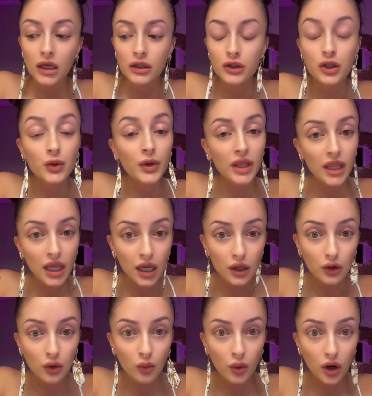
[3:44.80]
doing the
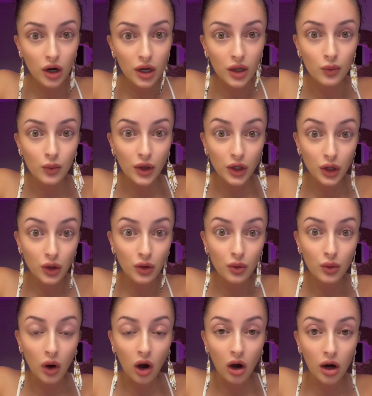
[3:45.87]
inner work, and when you
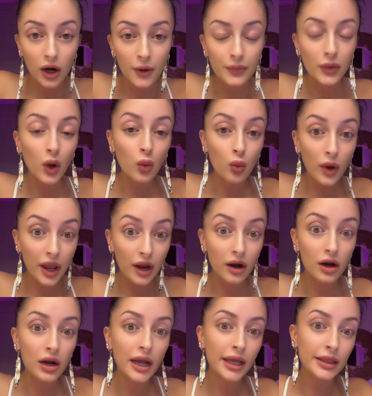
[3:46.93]
are
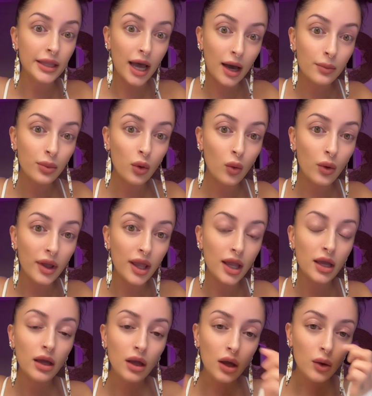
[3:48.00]
aware at that
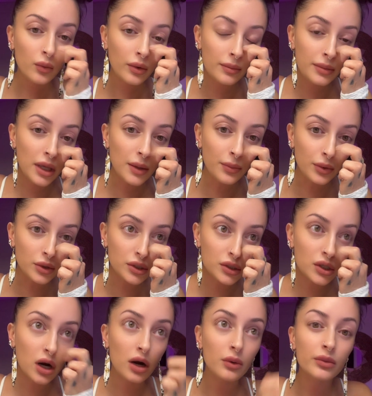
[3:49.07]
point, when people
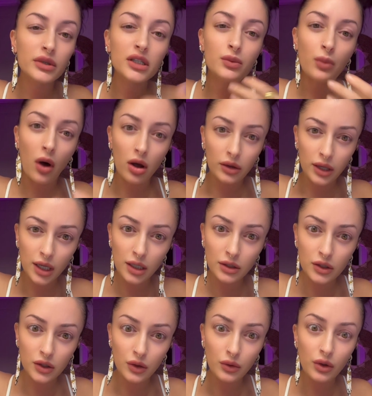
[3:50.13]
start responding
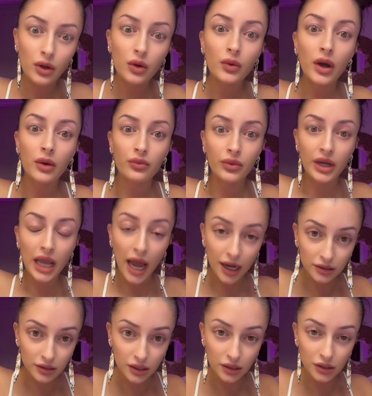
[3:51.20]
to you and
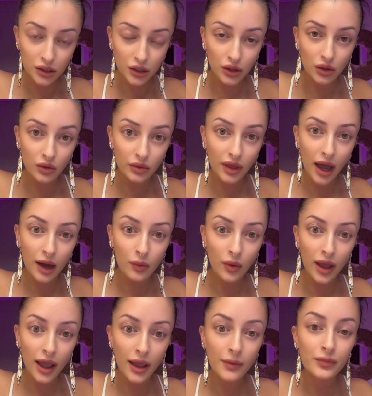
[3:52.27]
reacting to you that
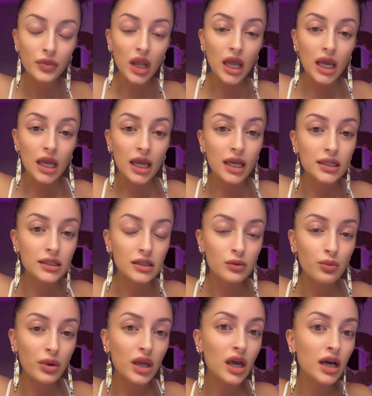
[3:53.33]
way, it's
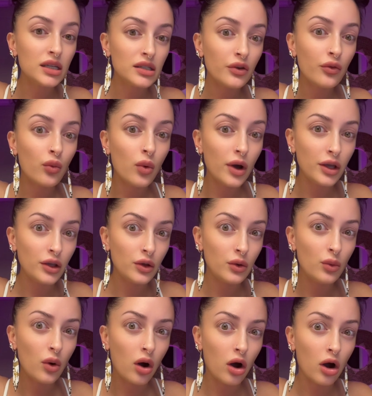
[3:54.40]
because of what
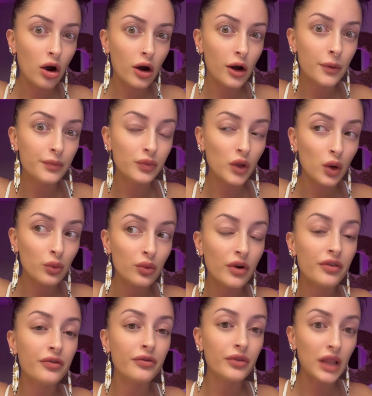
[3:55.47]
you are
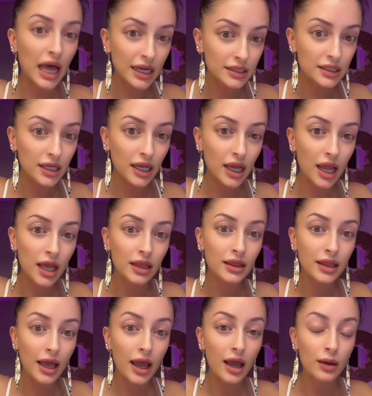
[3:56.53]
reflecting in
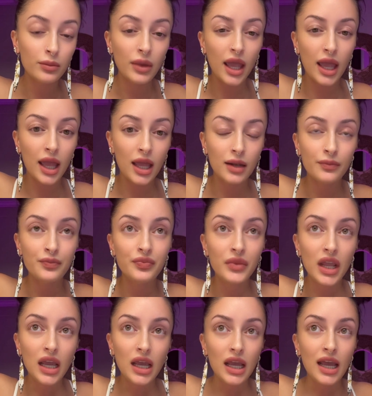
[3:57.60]
them. And
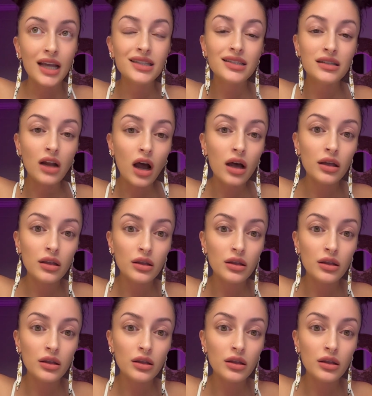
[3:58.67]
it's not